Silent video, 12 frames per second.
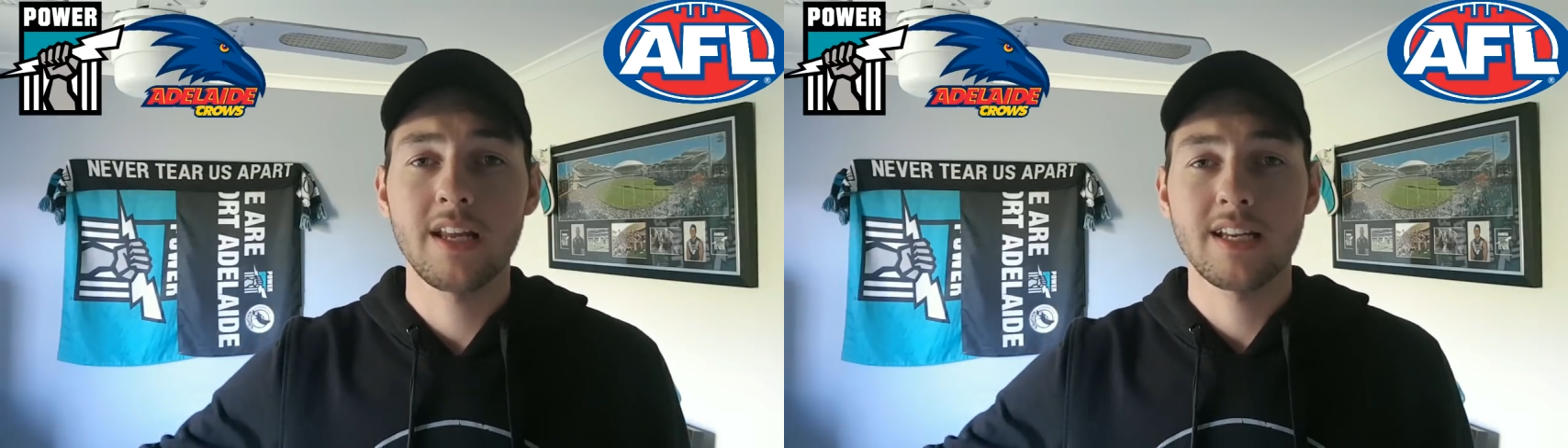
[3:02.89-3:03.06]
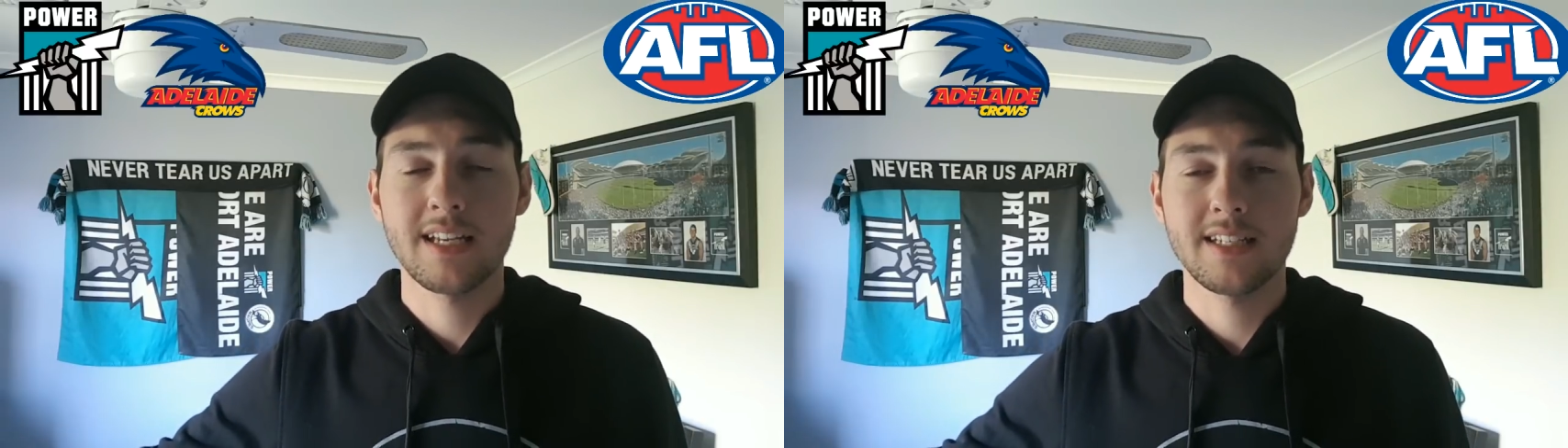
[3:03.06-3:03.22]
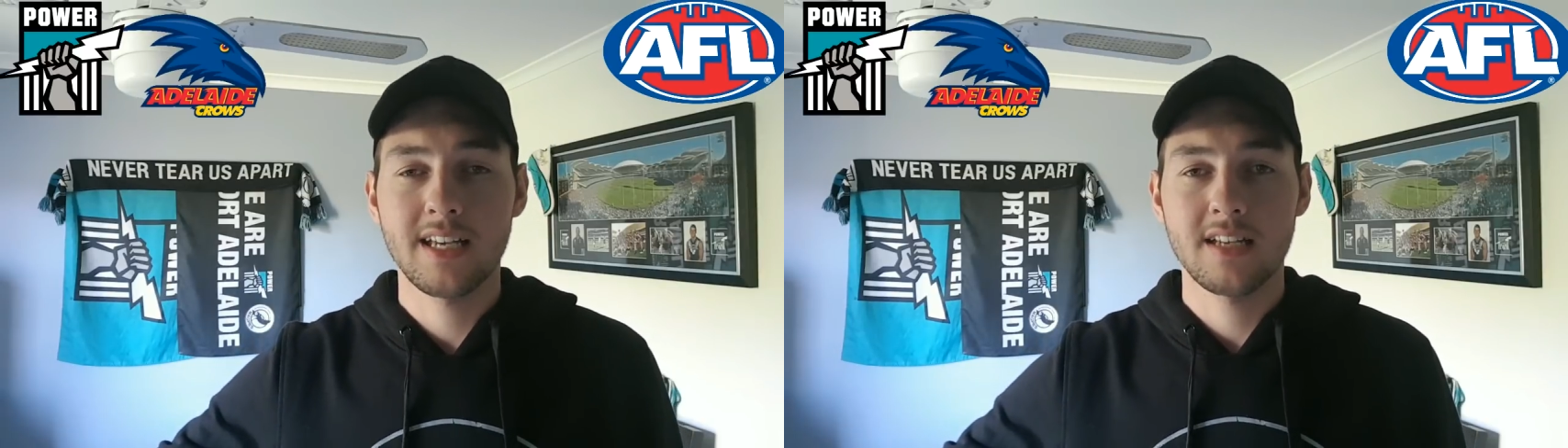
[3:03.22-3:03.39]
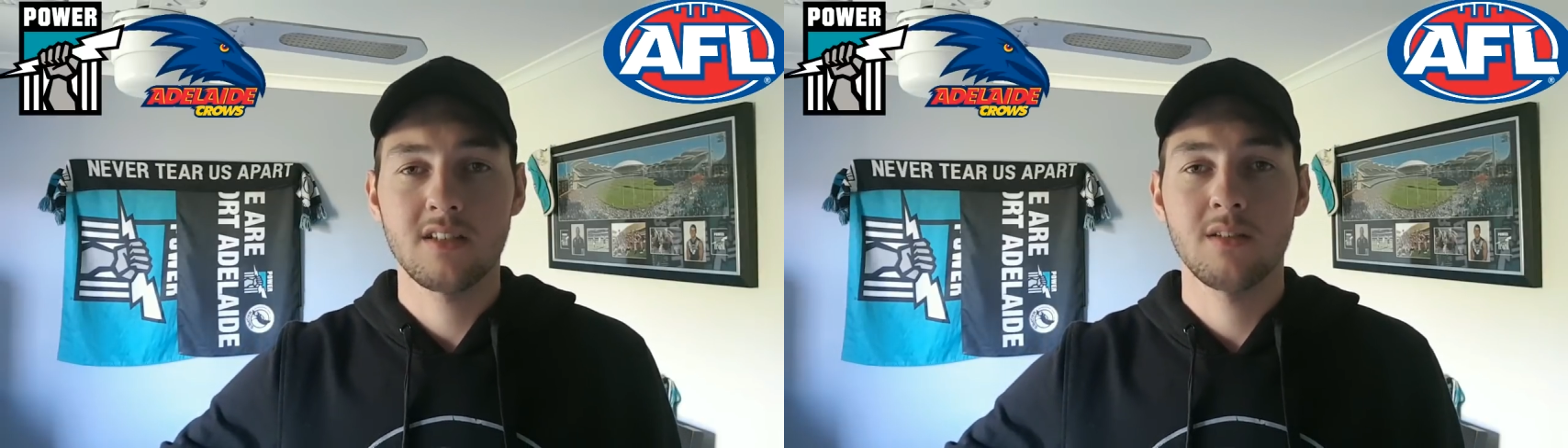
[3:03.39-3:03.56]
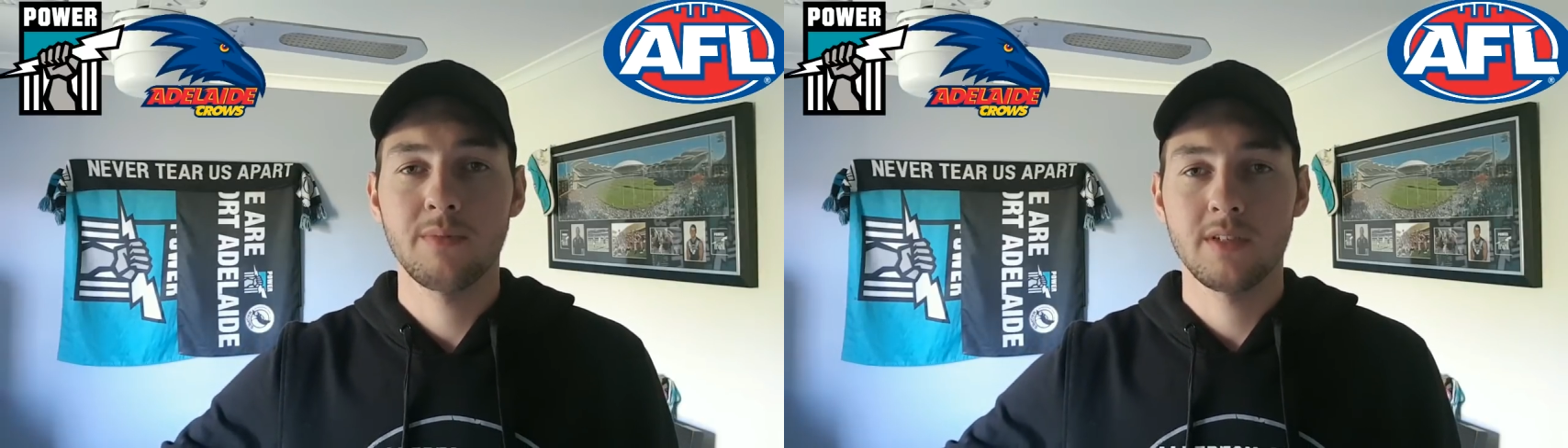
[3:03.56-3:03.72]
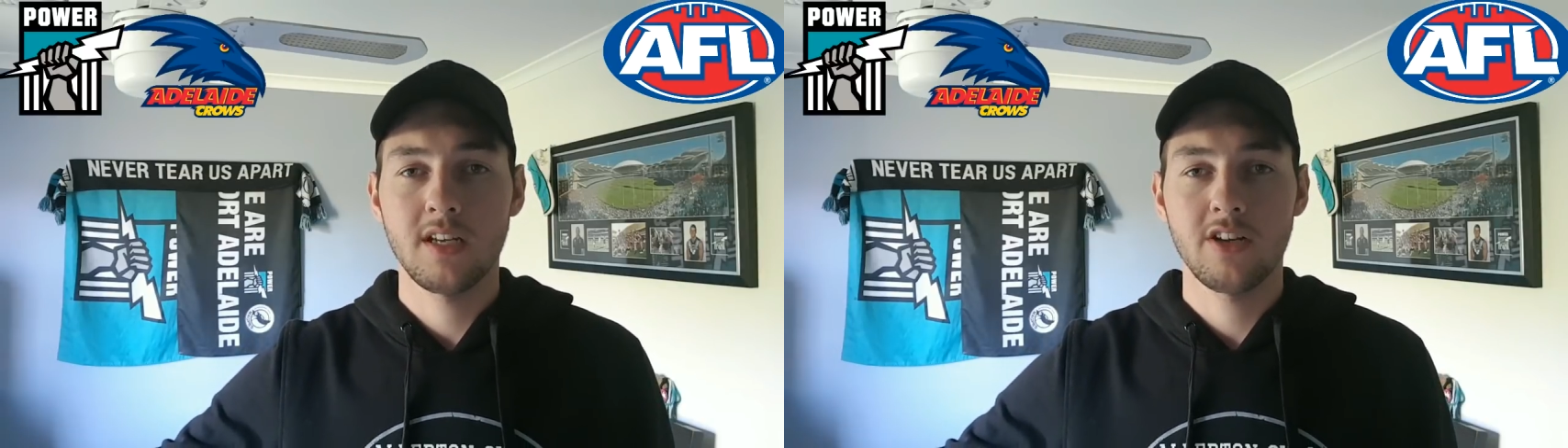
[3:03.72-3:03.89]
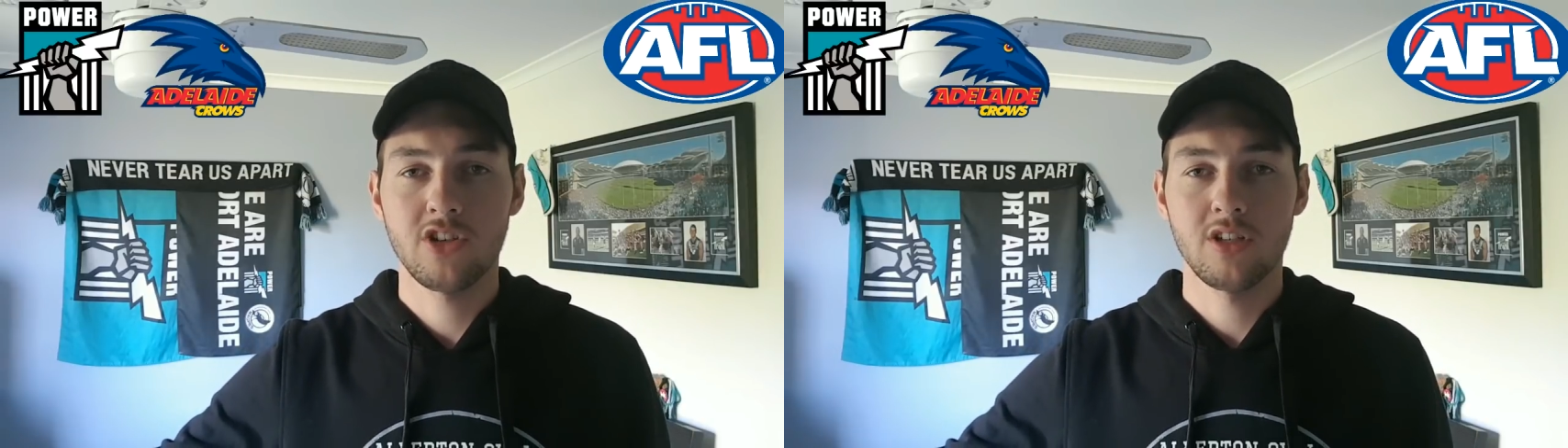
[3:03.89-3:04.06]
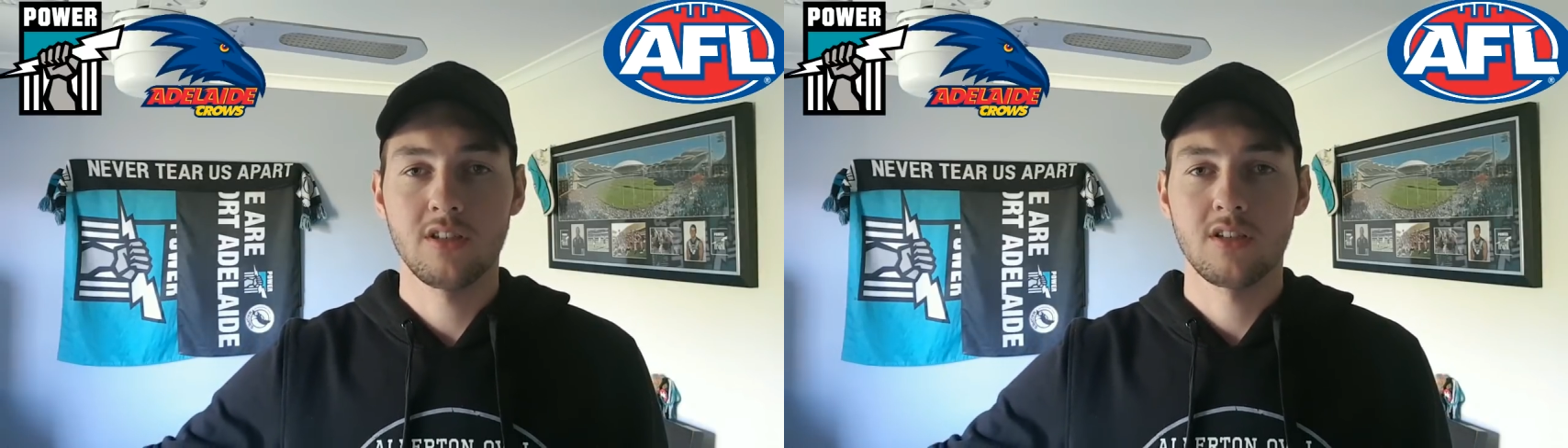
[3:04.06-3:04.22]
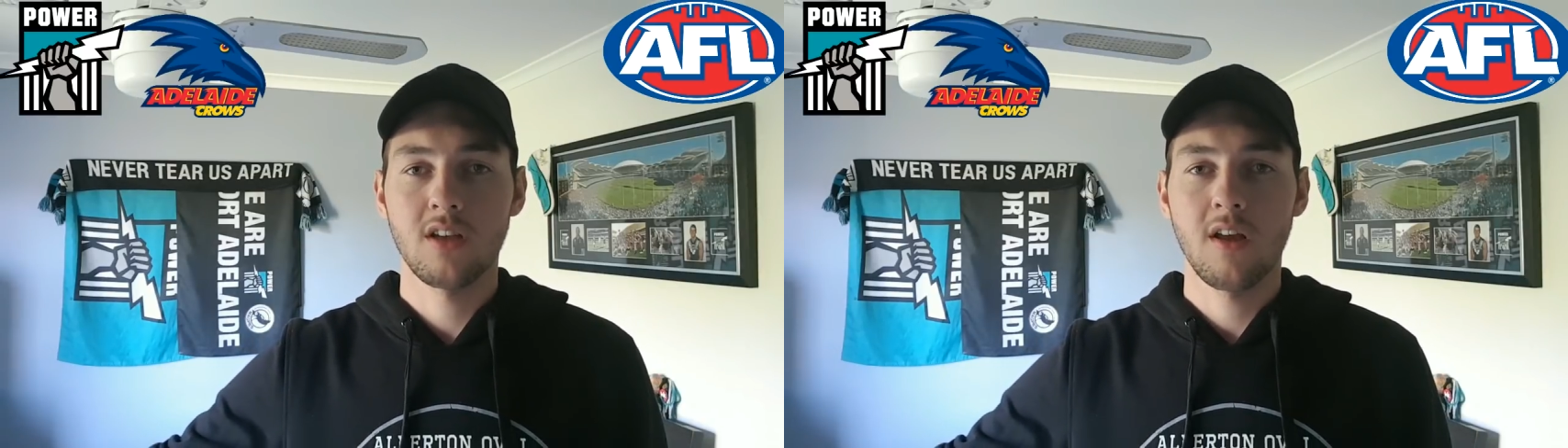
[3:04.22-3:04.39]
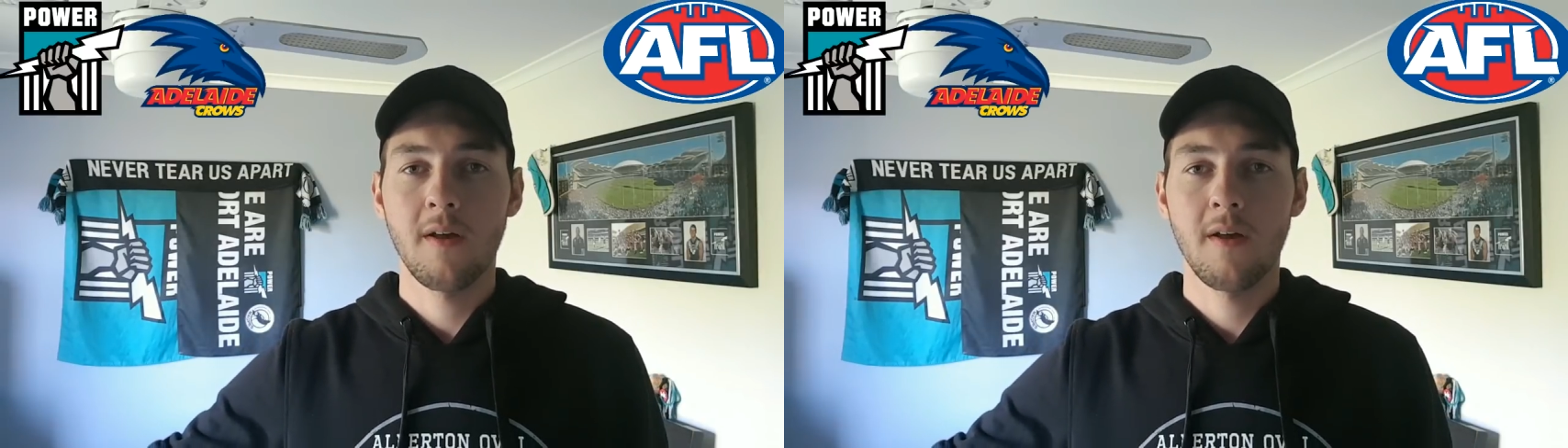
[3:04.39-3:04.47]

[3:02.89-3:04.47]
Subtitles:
in contested possessions.